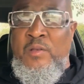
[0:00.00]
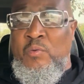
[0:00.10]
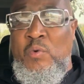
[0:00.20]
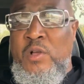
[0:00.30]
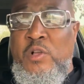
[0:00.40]

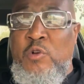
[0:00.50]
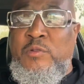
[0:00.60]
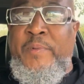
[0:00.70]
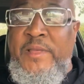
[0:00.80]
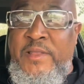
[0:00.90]
Well, Coach
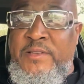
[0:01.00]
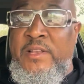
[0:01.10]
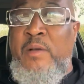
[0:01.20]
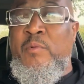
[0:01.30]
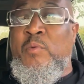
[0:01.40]
Opinion,
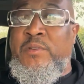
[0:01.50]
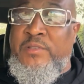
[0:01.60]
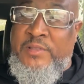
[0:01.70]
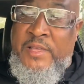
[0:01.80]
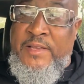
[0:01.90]
tell me what
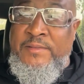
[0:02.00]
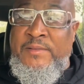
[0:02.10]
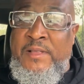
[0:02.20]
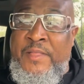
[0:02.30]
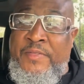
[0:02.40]
you think.
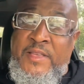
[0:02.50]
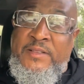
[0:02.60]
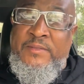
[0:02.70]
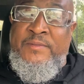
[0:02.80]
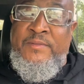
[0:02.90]
I think
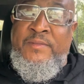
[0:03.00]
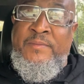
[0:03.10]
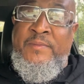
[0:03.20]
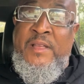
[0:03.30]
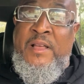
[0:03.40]

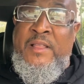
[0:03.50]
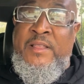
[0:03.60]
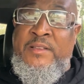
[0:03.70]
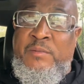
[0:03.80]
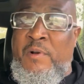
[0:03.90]

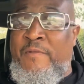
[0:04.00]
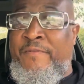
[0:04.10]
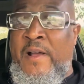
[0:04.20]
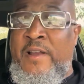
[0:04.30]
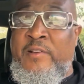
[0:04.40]
this is about
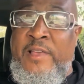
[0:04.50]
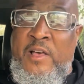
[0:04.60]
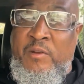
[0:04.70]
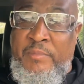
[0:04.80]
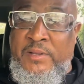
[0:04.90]
fighter
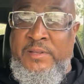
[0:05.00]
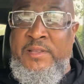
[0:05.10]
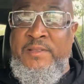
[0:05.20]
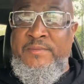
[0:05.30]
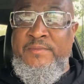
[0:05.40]

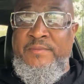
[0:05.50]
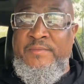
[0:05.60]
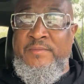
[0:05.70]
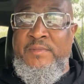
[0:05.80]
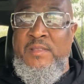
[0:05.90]
accountability.
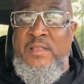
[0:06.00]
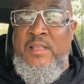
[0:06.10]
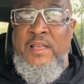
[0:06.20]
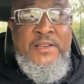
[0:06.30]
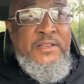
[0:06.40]

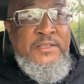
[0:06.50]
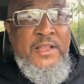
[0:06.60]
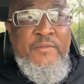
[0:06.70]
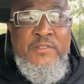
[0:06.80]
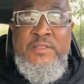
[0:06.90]
I just
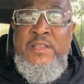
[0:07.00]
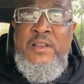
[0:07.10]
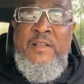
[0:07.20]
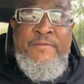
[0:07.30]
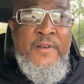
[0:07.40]
never seen
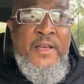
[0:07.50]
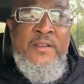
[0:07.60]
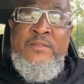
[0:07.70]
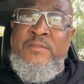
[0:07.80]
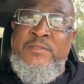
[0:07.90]
a
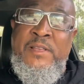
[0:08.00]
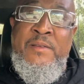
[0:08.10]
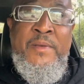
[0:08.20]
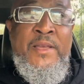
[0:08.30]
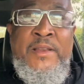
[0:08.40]
fighter
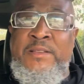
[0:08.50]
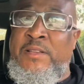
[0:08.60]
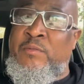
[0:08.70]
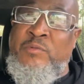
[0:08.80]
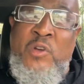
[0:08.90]
saying, man,
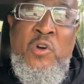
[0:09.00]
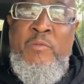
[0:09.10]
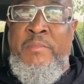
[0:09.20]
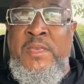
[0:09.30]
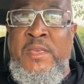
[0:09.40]
it was all
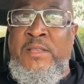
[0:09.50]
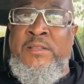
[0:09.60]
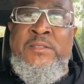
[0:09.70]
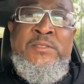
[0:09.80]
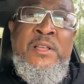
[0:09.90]
me.
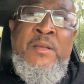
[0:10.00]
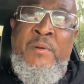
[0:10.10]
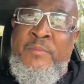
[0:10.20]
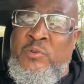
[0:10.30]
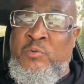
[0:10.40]
This time
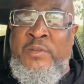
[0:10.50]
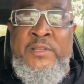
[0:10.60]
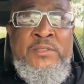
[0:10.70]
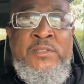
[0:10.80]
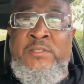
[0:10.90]
I'm going to do
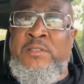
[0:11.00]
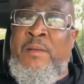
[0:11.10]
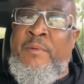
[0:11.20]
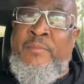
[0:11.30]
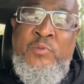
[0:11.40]
this. This time
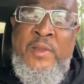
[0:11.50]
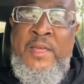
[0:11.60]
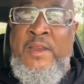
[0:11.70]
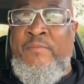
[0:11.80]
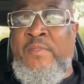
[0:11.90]
I'm going to do that.
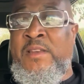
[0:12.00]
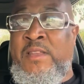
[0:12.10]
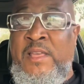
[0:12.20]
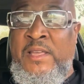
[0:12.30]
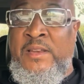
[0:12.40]
And if they
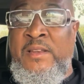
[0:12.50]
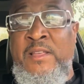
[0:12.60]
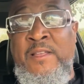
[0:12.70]
did,